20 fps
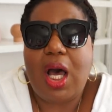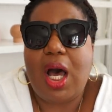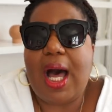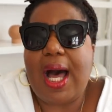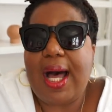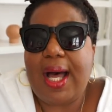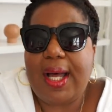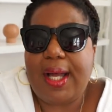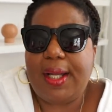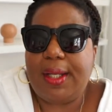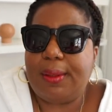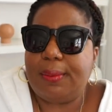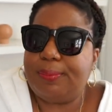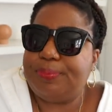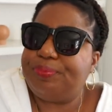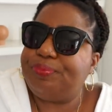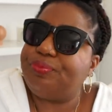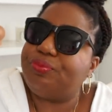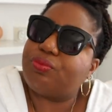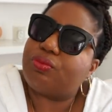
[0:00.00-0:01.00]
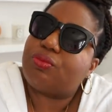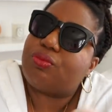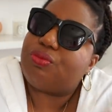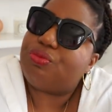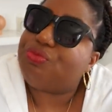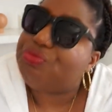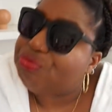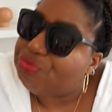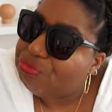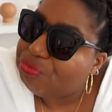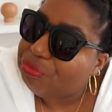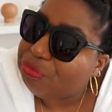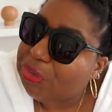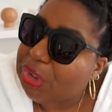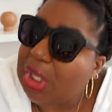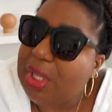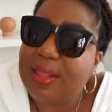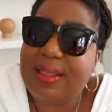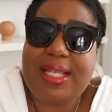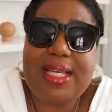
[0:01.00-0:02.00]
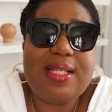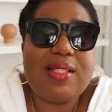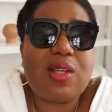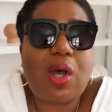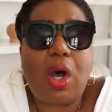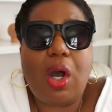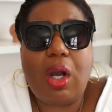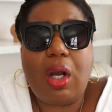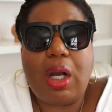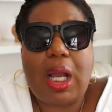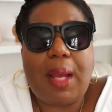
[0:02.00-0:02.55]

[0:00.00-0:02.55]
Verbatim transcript: Um, these are,